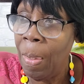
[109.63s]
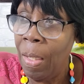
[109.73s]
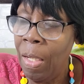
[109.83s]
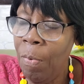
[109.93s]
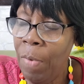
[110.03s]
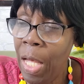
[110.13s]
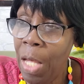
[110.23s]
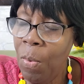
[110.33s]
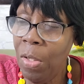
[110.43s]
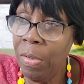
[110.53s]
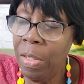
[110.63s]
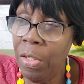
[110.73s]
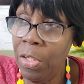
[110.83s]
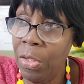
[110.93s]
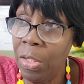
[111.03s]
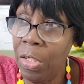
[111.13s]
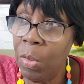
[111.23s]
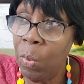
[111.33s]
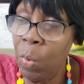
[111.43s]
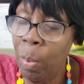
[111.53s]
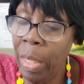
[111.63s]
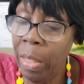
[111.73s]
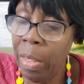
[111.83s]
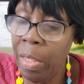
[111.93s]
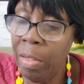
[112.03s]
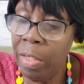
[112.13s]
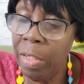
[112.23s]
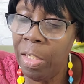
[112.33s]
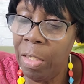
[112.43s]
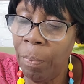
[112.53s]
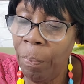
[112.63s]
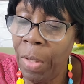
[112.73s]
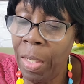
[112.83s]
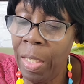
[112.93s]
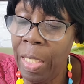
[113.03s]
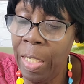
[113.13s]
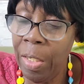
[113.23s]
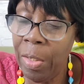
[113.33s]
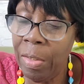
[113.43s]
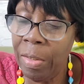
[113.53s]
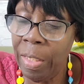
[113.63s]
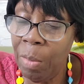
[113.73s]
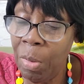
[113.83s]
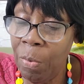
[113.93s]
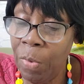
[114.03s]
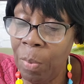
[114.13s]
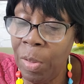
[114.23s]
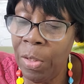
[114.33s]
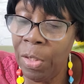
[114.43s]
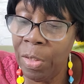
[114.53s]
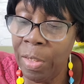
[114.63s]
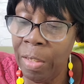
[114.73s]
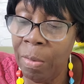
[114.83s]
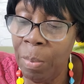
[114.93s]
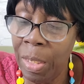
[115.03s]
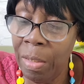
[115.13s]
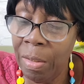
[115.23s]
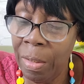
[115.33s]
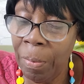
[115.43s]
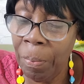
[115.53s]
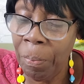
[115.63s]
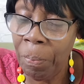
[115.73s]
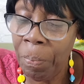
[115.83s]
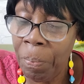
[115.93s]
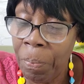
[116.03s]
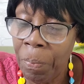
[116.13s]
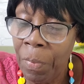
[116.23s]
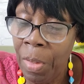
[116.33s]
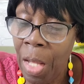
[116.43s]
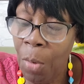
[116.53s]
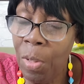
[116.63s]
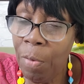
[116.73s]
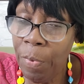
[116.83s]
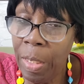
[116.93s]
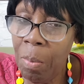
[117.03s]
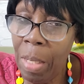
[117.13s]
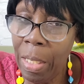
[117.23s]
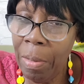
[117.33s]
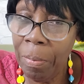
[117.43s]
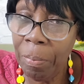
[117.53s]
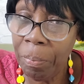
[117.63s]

If I was the judge who made the decision and hear the statement from the justice minister, I would have feel bad.